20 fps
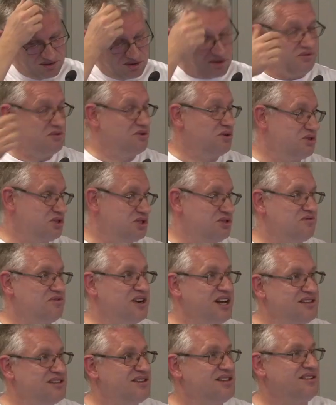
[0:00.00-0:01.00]
of course,
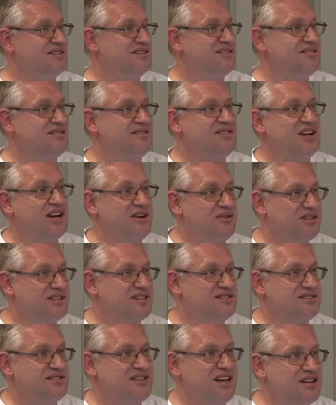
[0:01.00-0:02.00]
writing
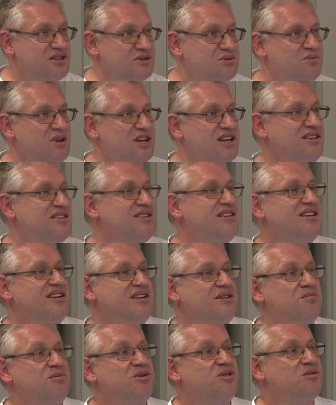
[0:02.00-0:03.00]
characters that way
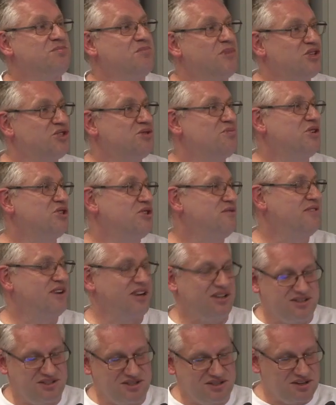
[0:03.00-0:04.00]
was much, much
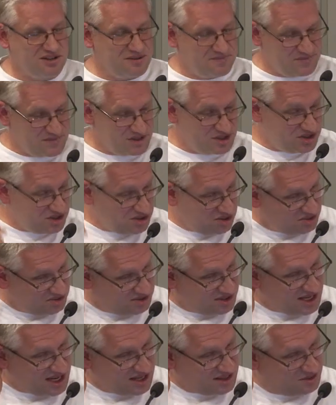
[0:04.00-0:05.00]
faster.
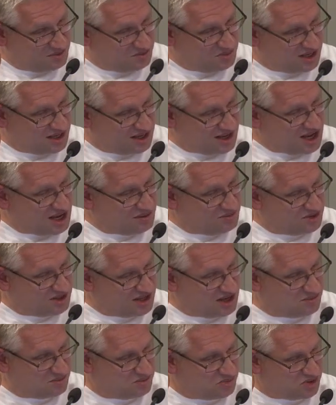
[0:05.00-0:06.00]
So that became
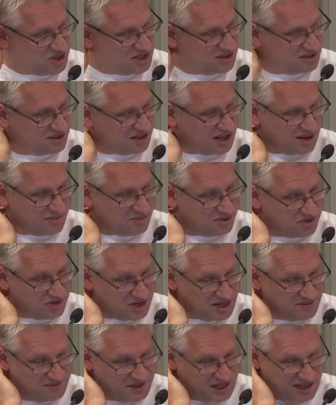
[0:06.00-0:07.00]
TIM Print
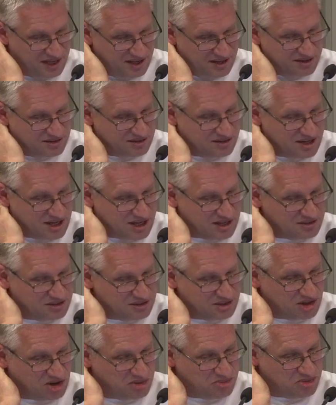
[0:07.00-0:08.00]
Library
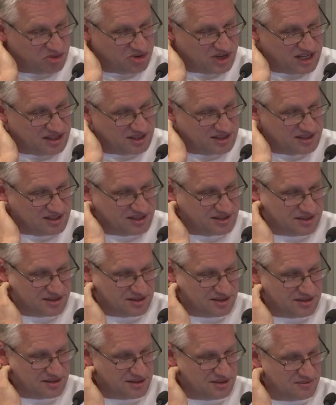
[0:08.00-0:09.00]
that
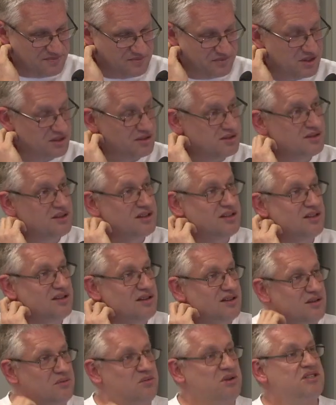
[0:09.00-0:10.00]
operates uh,
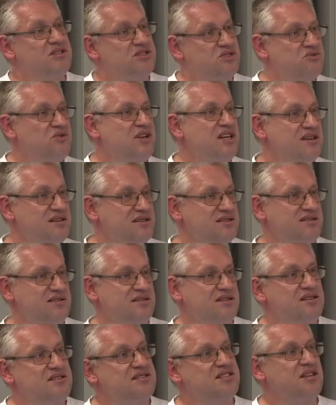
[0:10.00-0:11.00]
with
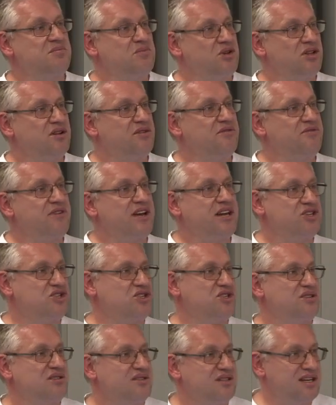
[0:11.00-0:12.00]
strings in similar
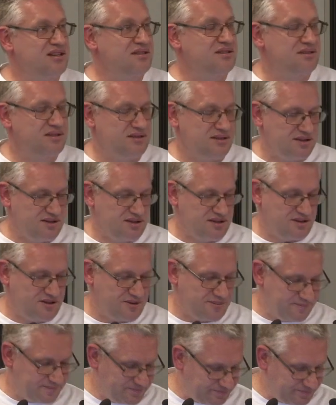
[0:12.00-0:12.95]
fashion that uh,